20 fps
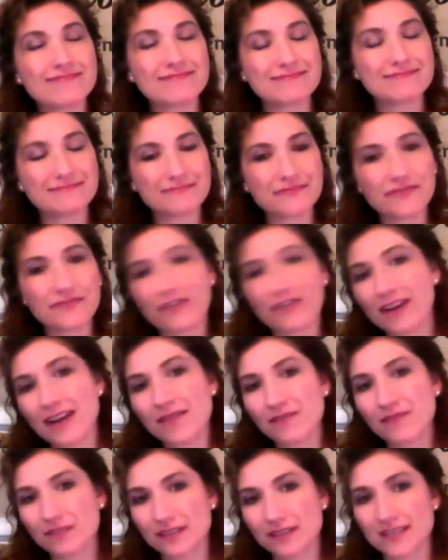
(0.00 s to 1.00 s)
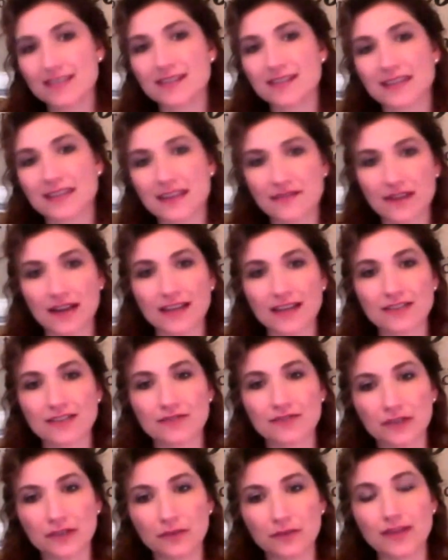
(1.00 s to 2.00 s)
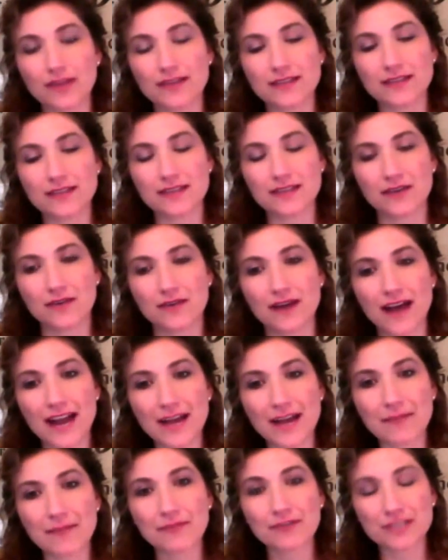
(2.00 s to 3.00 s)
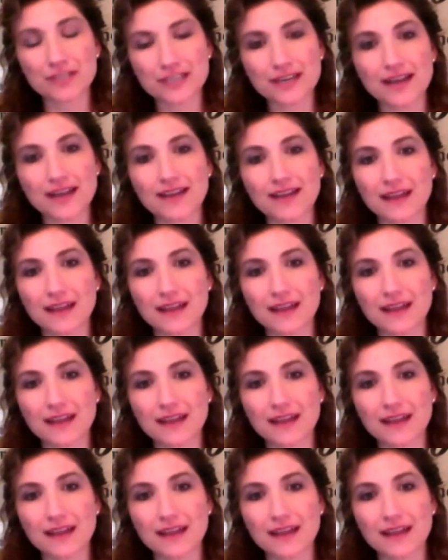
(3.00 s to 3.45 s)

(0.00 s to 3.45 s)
forgetfulness that even I struggle with. So I appreciate that